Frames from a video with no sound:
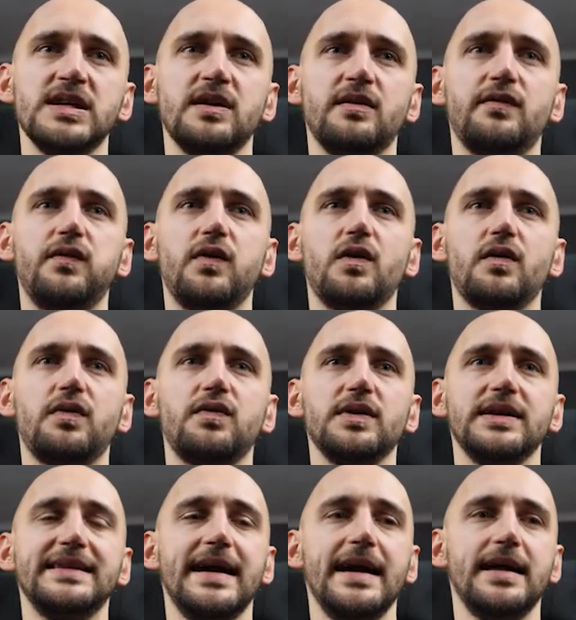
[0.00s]

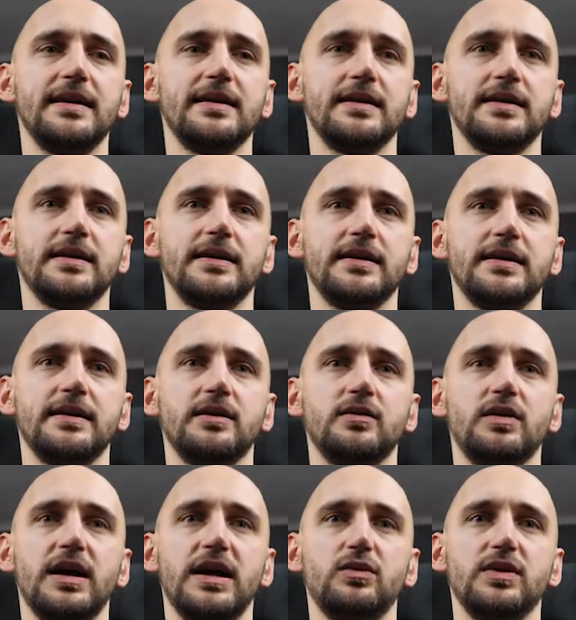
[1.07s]
4-3-10,
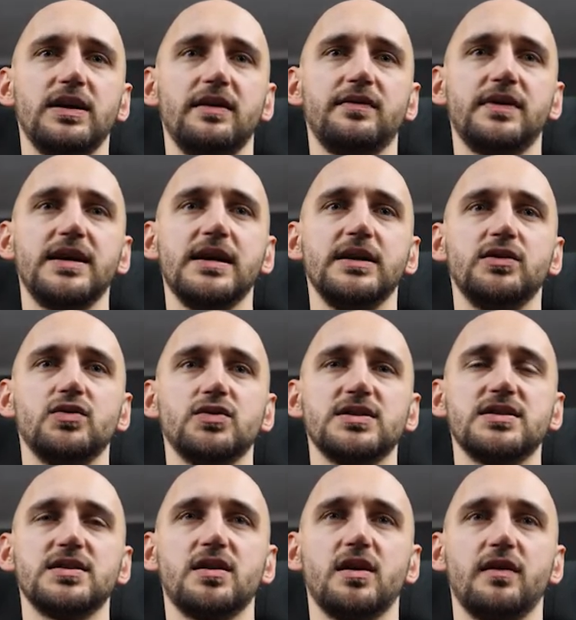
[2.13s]
and we have king
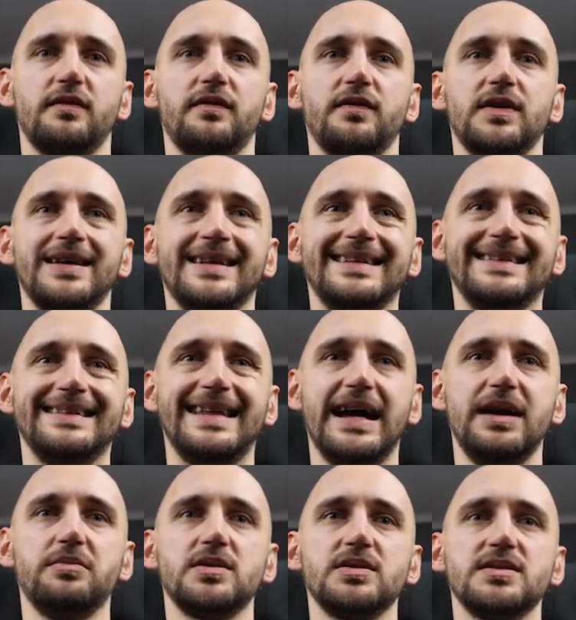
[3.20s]
deuce of
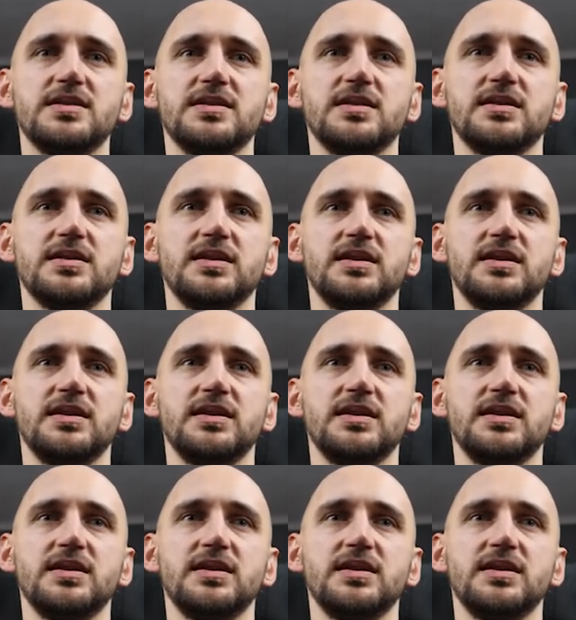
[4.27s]
diamonds.